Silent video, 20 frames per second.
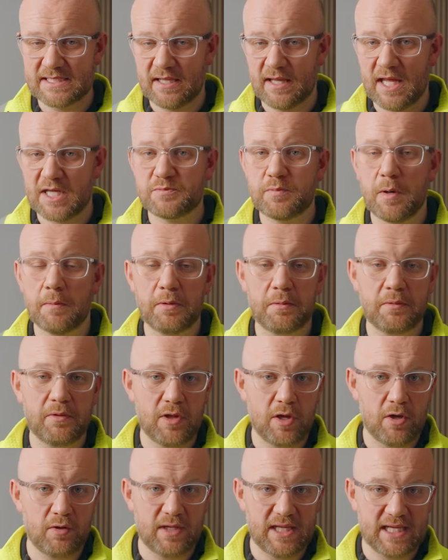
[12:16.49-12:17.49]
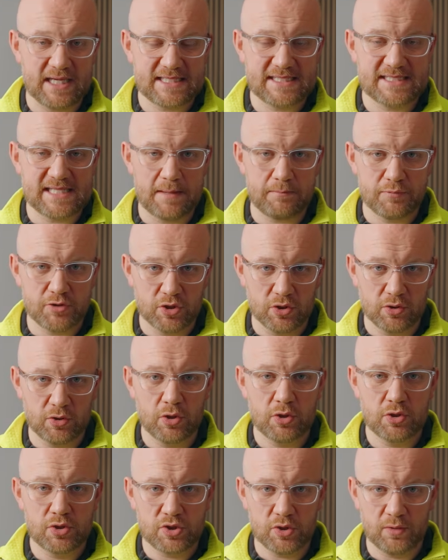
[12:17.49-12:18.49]
So that's probably the only exception
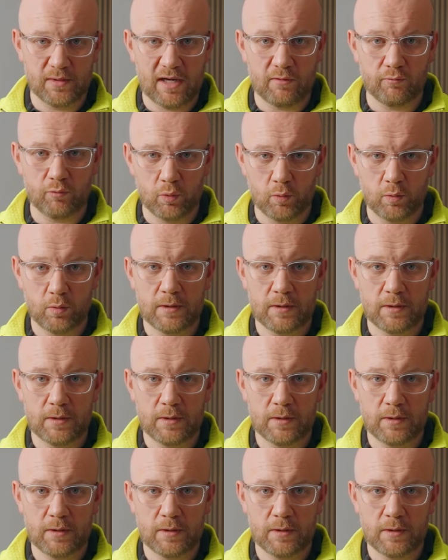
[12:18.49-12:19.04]
to that rule.